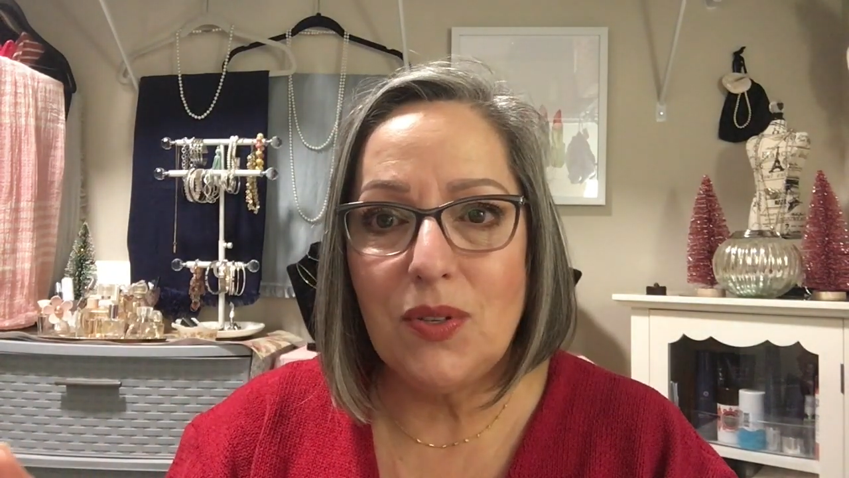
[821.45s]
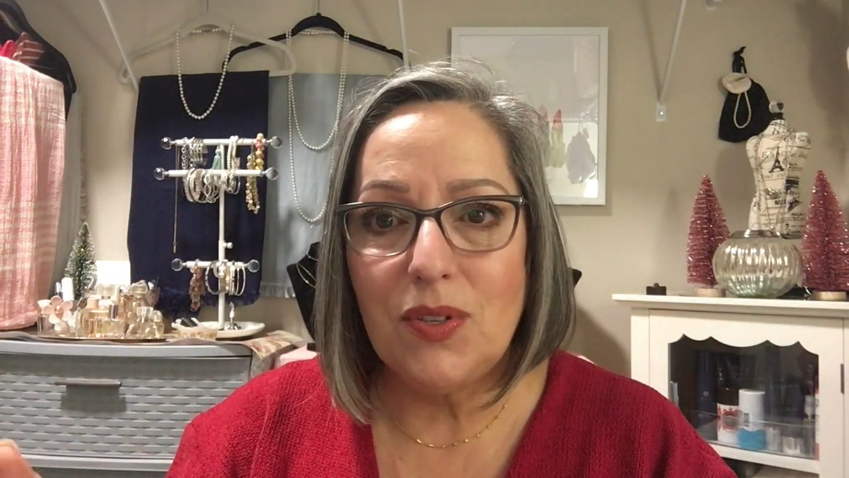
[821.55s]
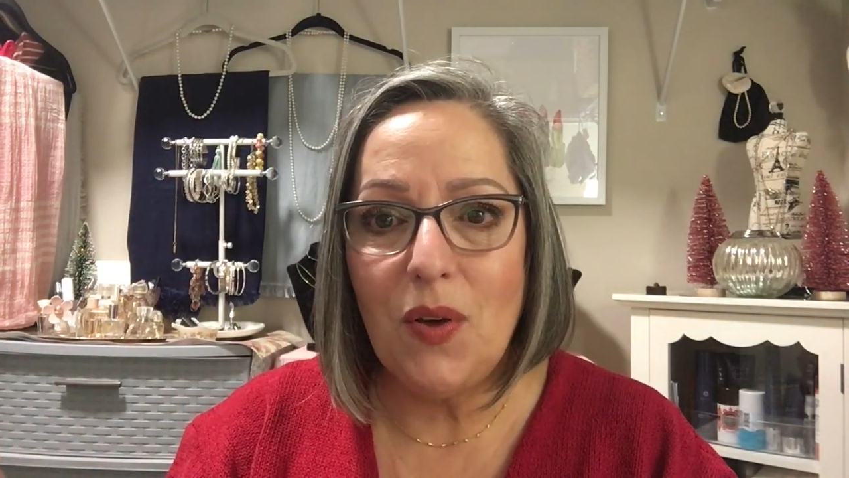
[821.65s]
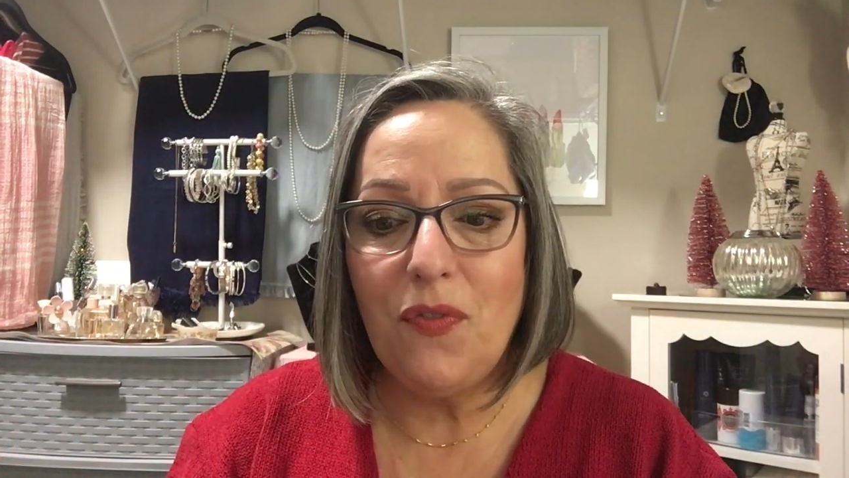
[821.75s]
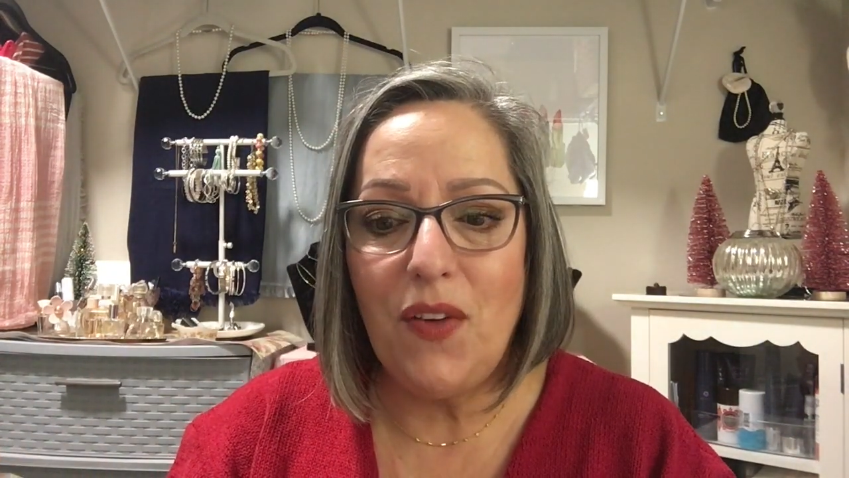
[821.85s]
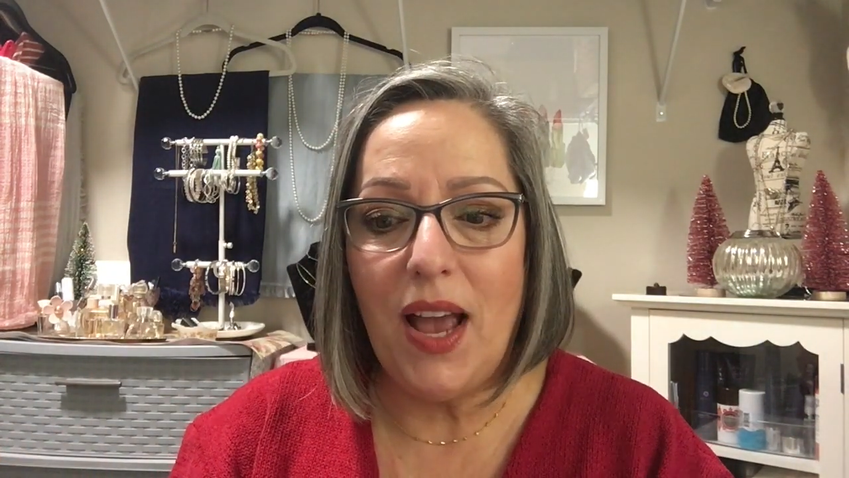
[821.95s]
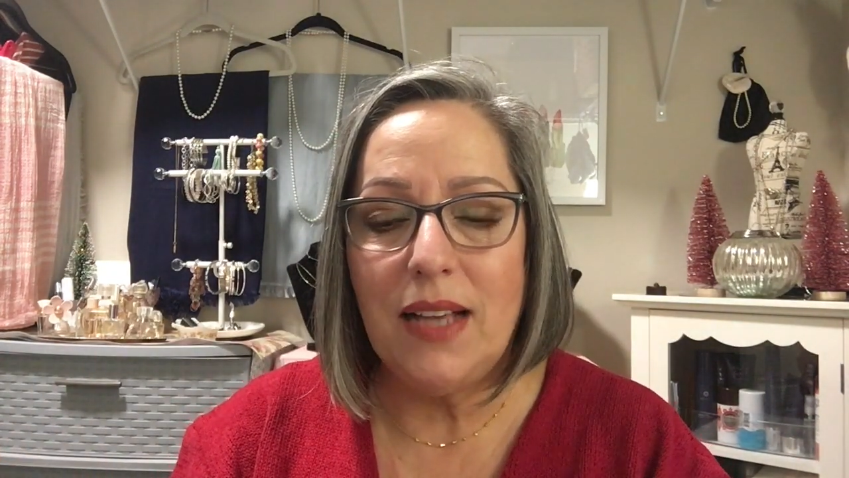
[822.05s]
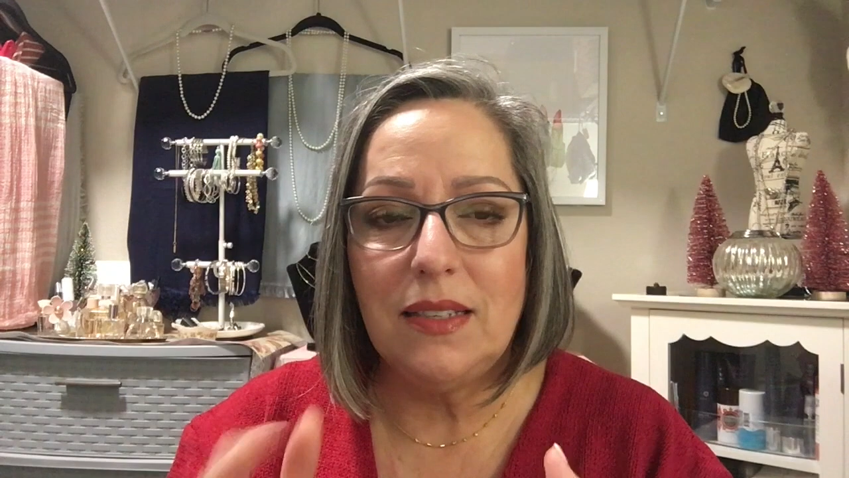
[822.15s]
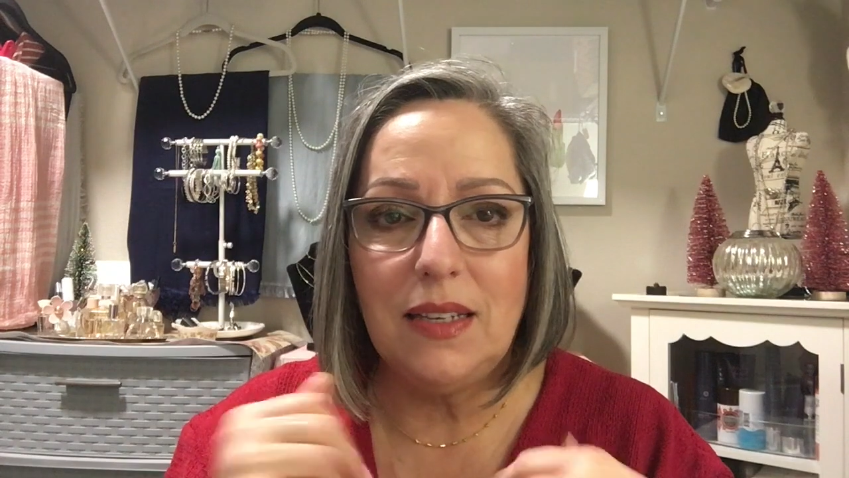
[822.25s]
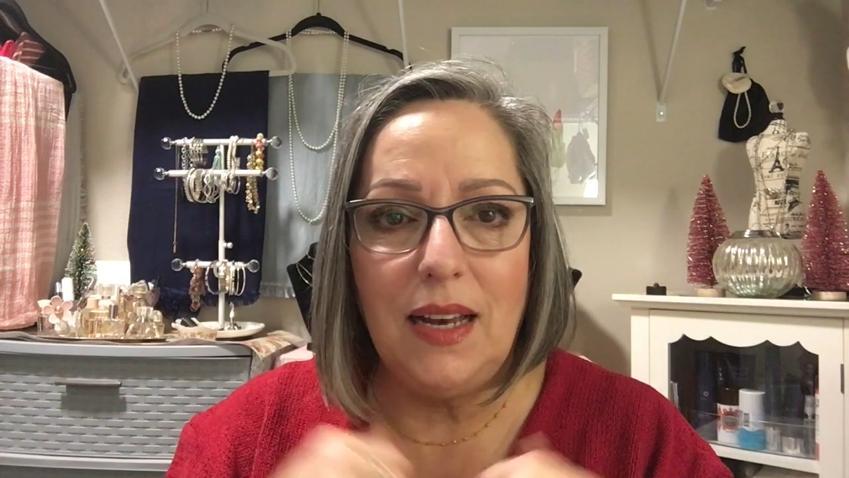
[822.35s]
so
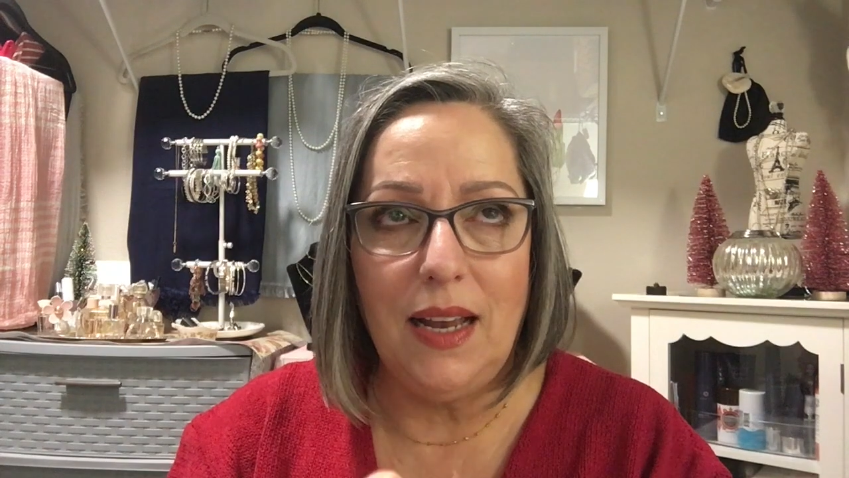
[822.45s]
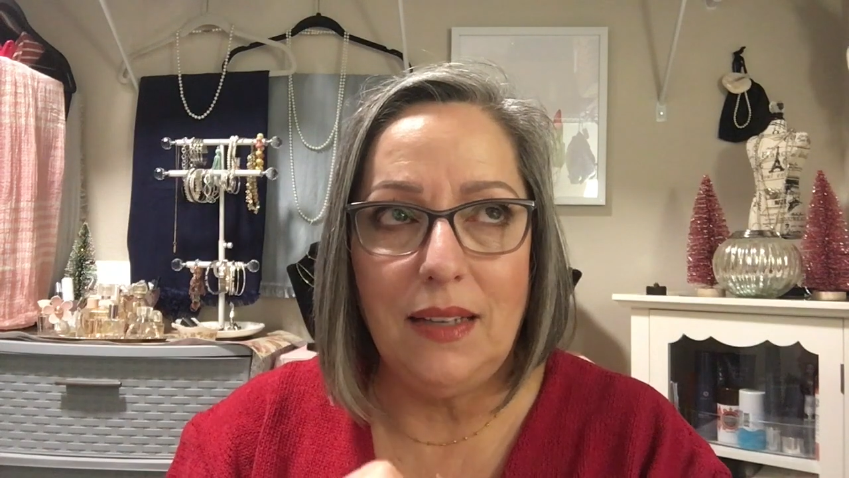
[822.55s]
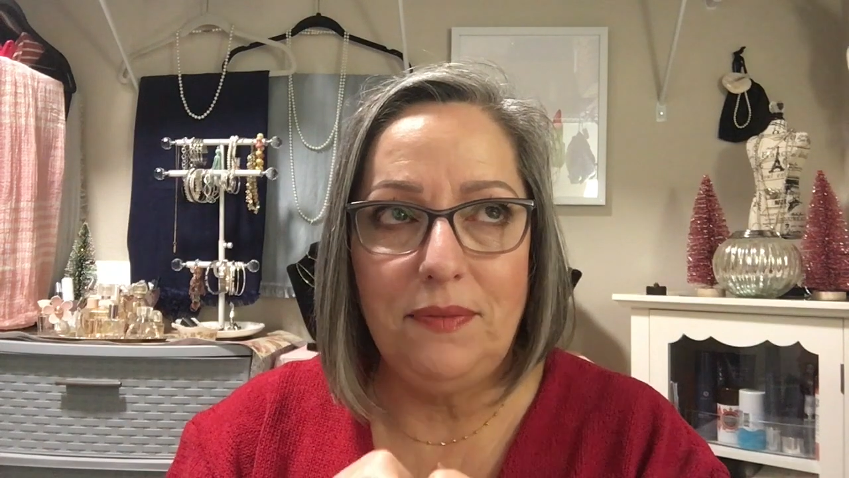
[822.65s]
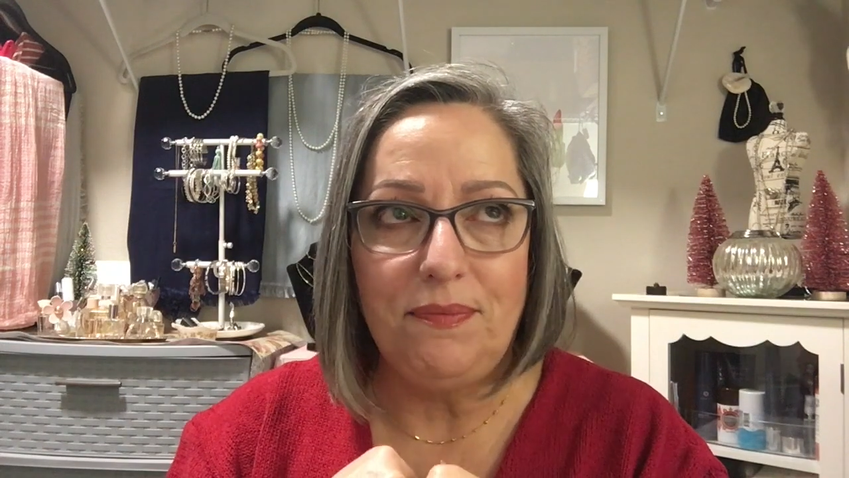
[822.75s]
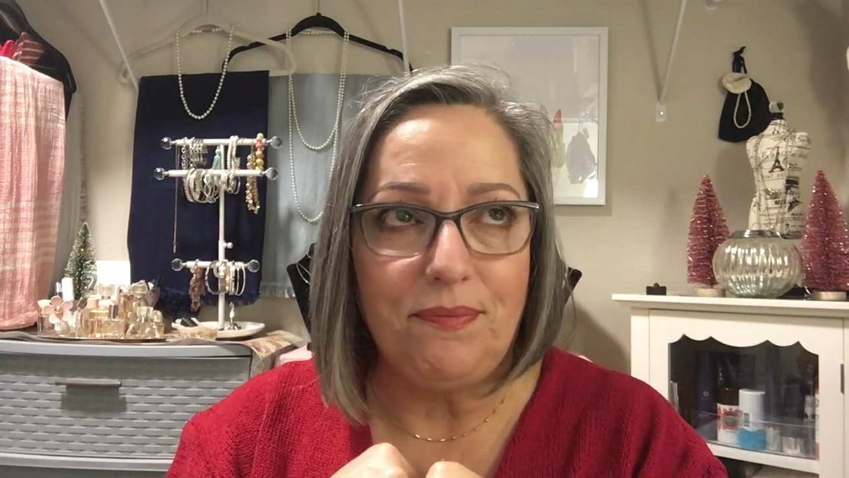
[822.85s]
fast, and